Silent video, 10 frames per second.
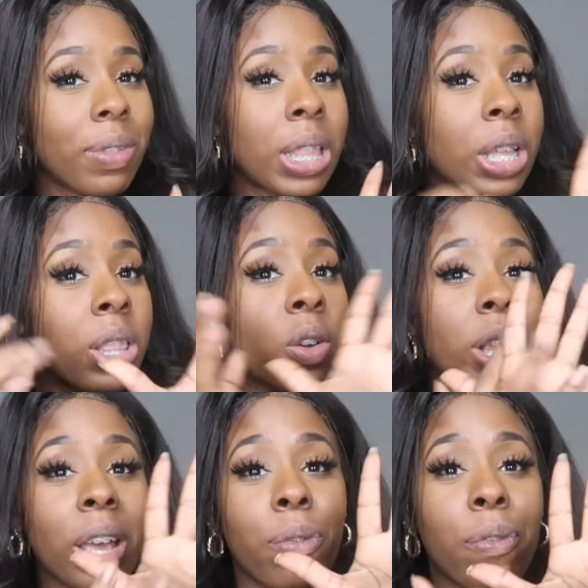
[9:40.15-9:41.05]
They
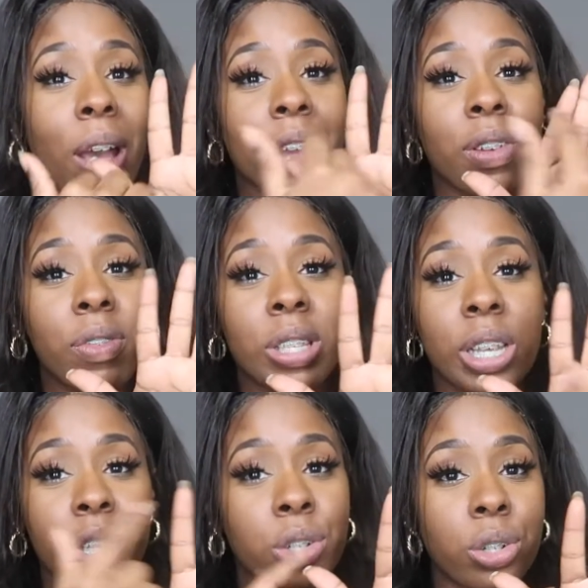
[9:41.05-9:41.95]
only have 5 different
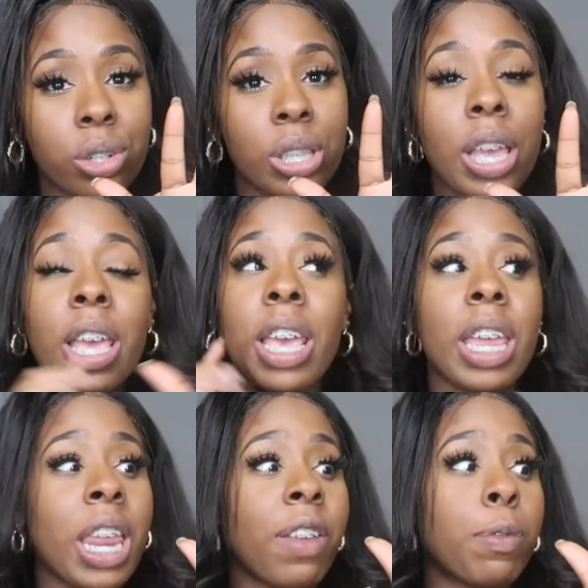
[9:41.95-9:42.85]
textures,
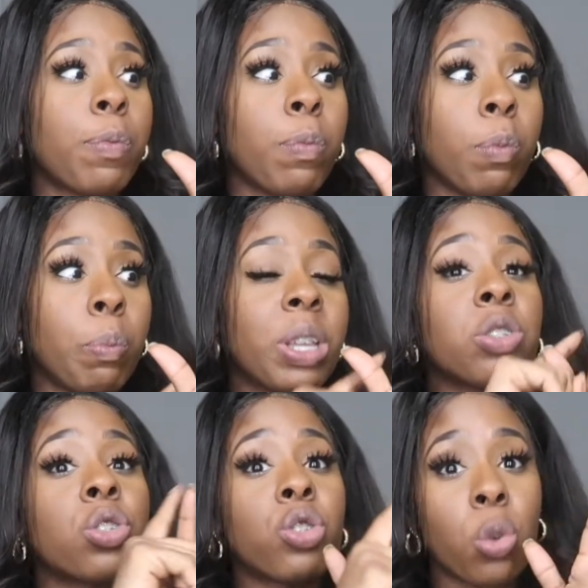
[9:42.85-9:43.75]
and they've been
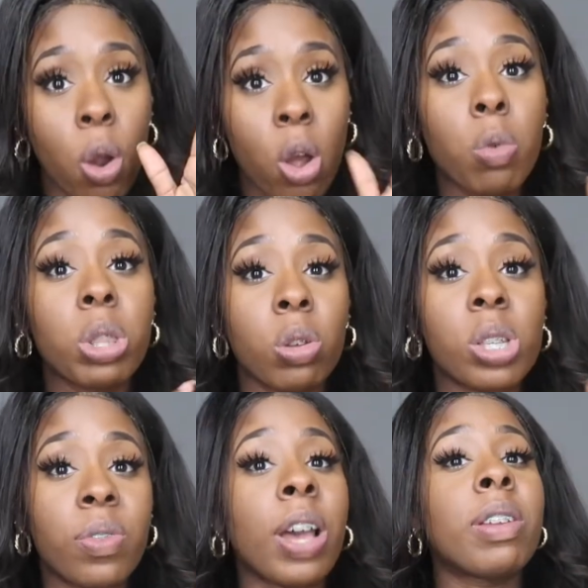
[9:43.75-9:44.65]
strong with
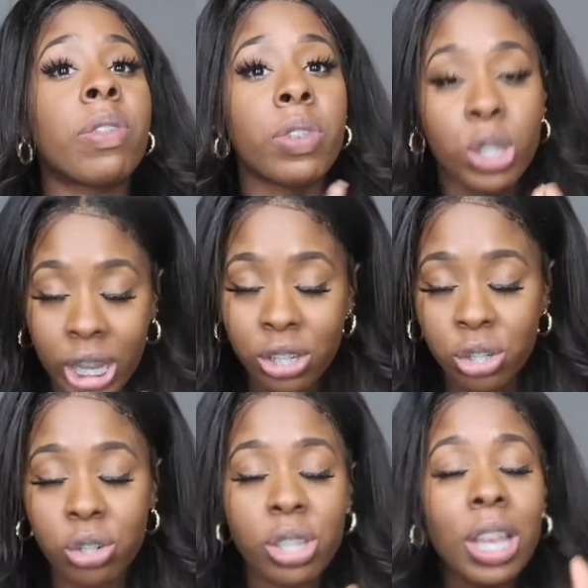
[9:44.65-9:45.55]
those 5 different
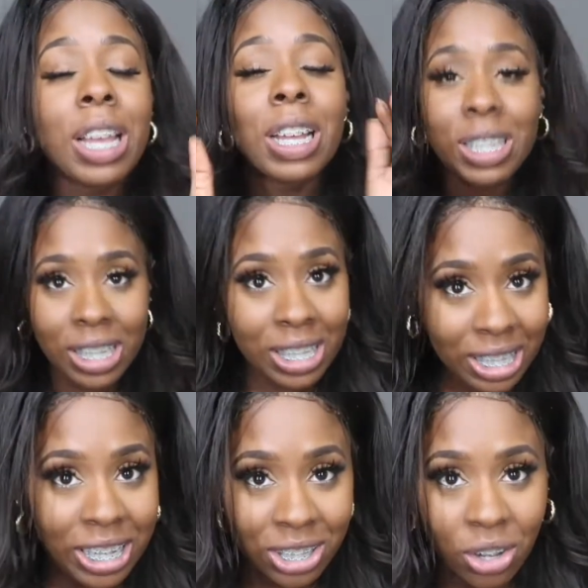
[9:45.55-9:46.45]
textures since
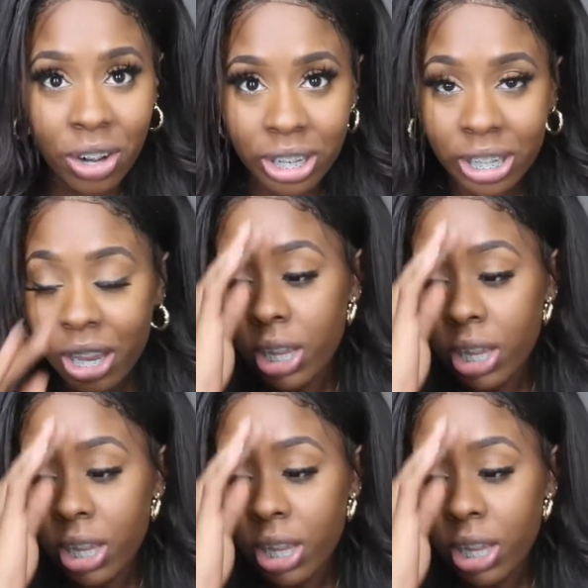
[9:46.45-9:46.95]
they started.